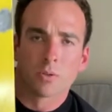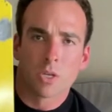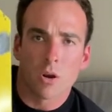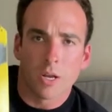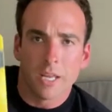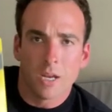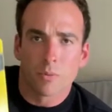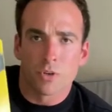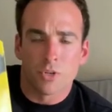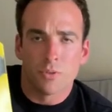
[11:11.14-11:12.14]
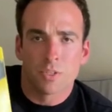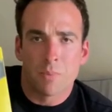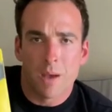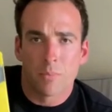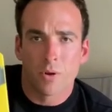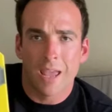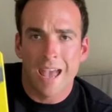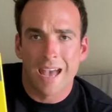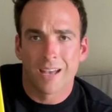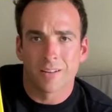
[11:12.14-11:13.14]
target here, we're shooting this bad boy
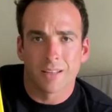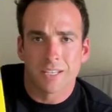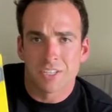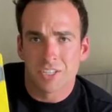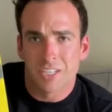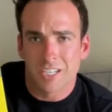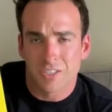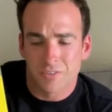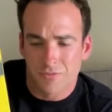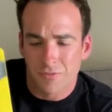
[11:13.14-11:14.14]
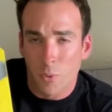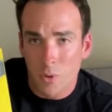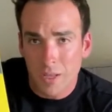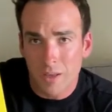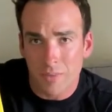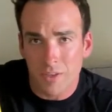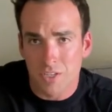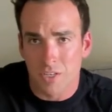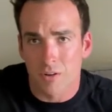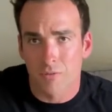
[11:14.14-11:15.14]
at like 640, I think
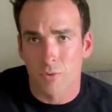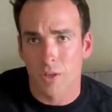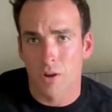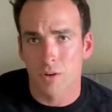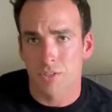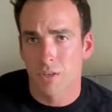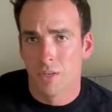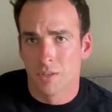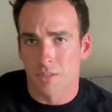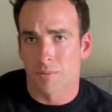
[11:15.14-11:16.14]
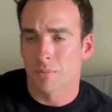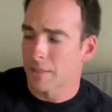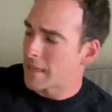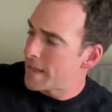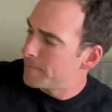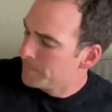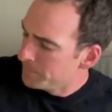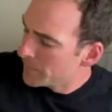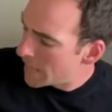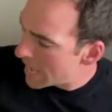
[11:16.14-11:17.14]
640 yards, something like that.
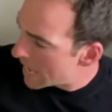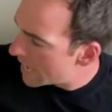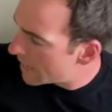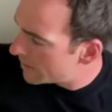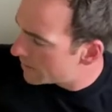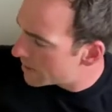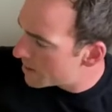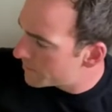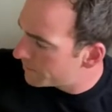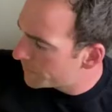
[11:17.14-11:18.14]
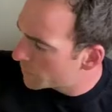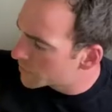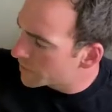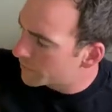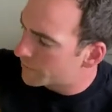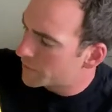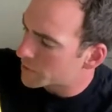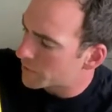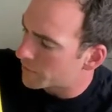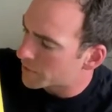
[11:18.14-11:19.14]
And this
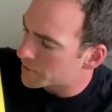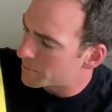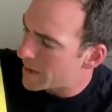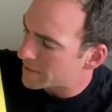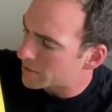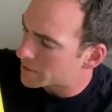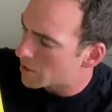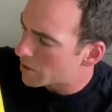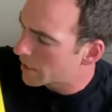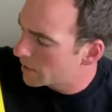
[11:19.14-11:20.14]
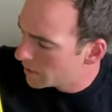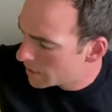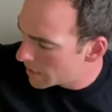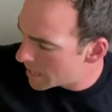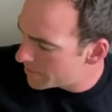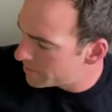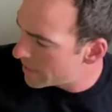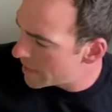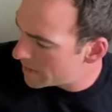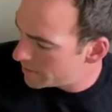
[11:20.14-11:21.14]
is the first impact on target. And
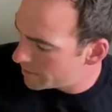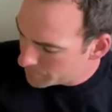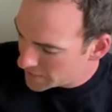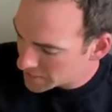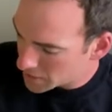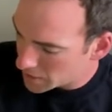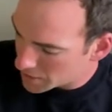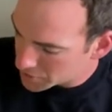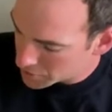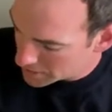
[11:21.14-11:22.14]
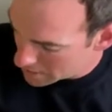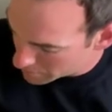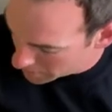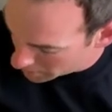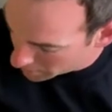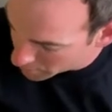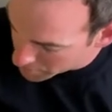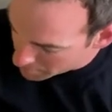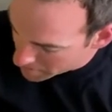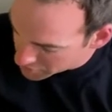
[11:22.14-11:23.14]
then this cluster down here,
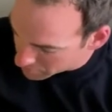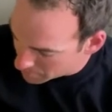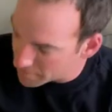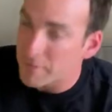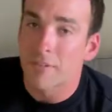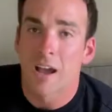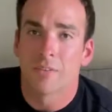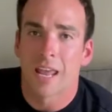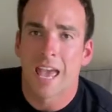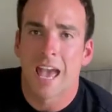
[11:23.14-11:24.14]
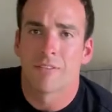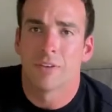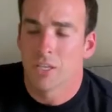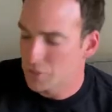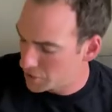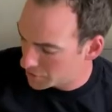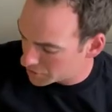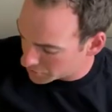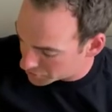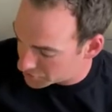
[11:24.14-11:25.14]
which I measured about 5.5 inches.
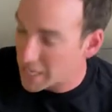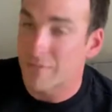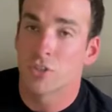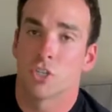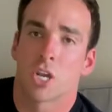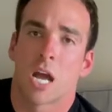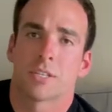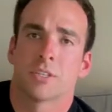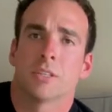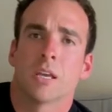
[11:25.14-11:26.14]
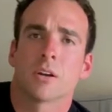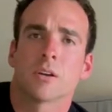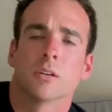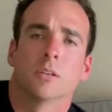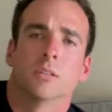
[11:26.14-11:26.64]
There's 7 shots in there.